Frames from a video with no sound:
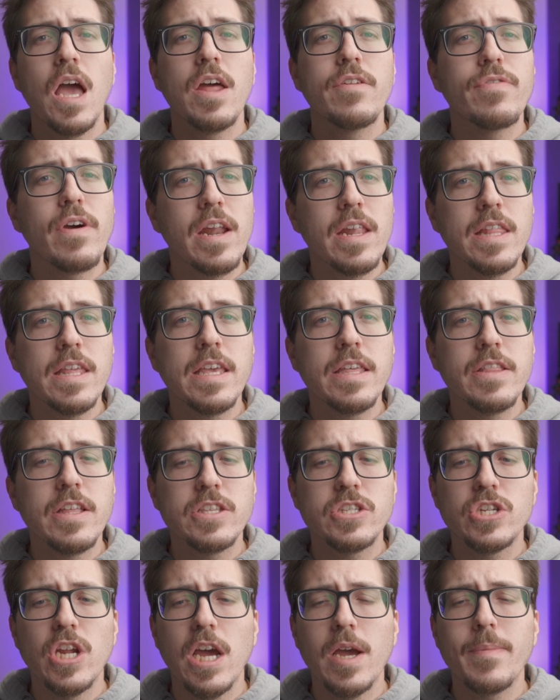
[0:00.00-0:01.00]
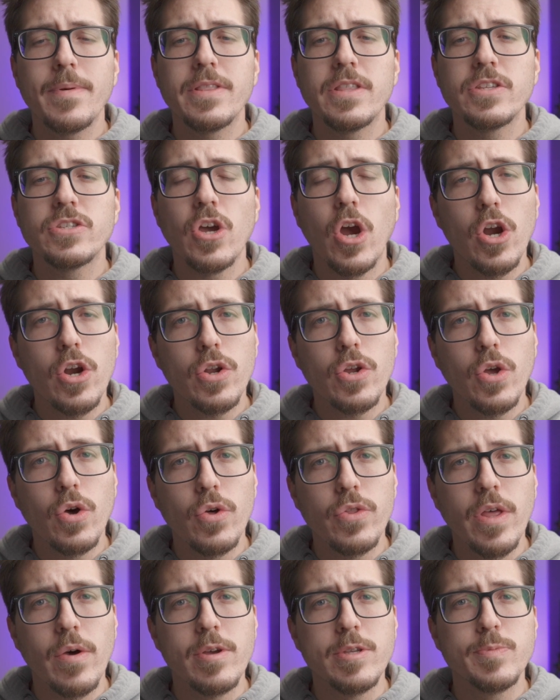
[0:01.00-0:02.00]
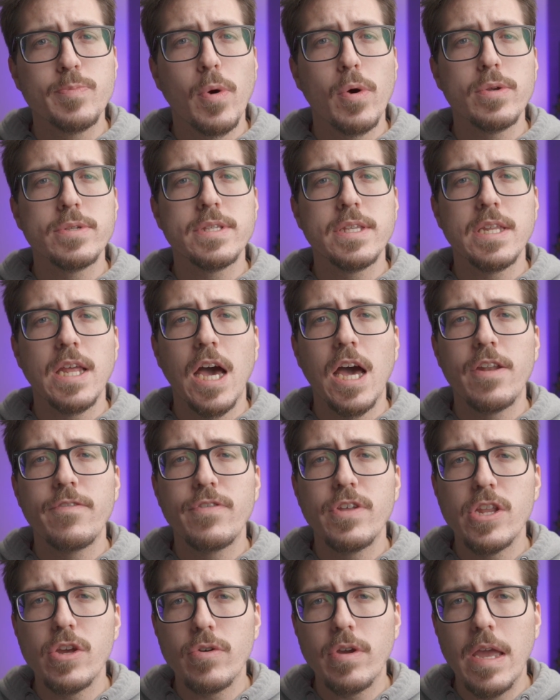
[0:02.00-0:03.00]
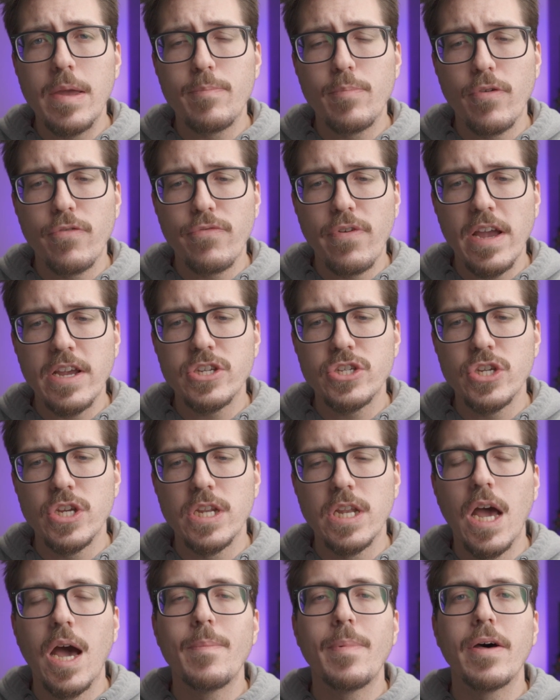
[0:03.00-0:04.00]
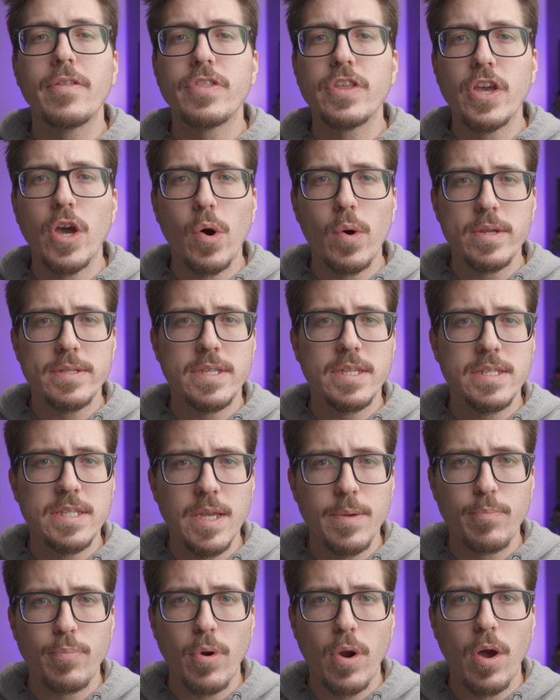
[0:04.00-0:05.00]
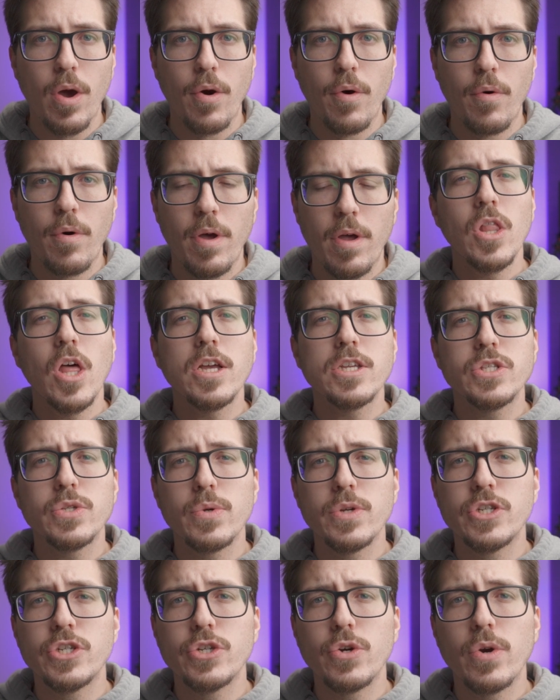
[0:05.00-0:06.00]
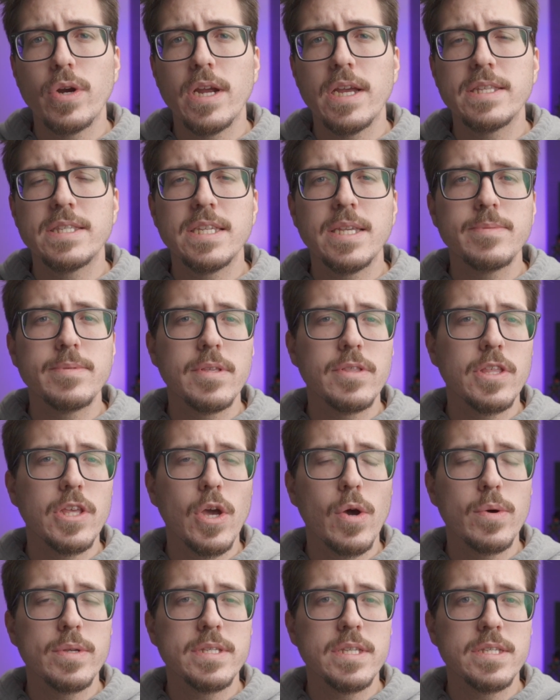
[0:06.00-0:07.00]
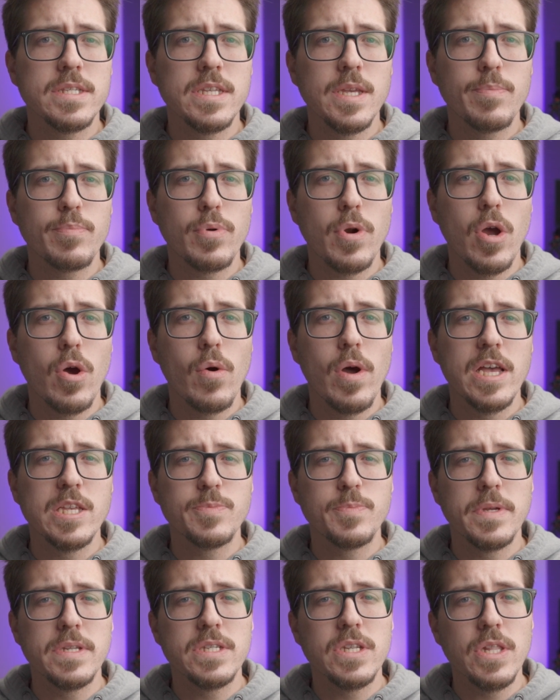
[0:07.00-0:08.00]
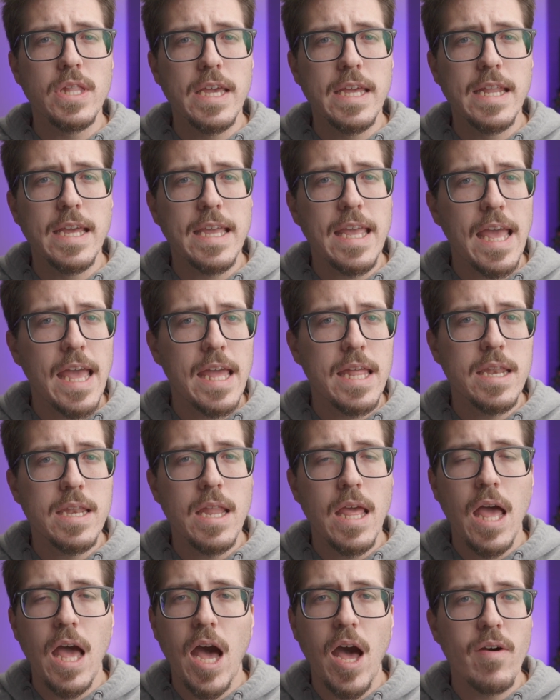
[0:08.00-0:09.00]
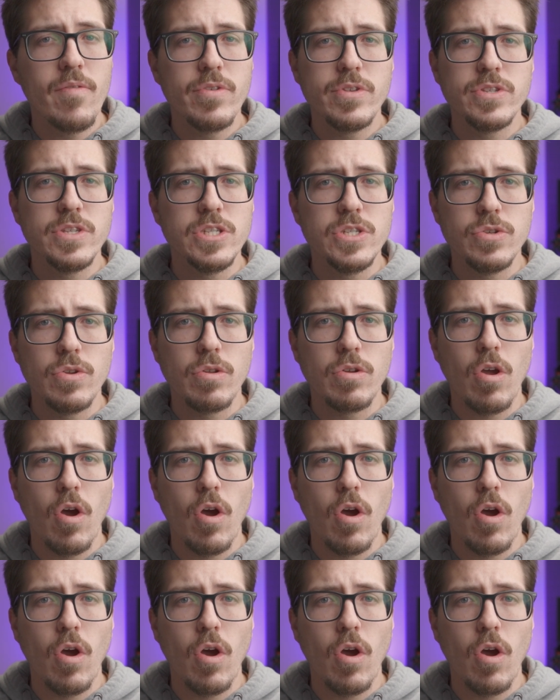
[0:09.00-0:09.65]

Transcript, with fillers: And finally, let's talk about this article that was posted on Video Game Perfection about the OSSC Pro. Long story short, it seems that the OSSC Pro has been delayed again, obviously due to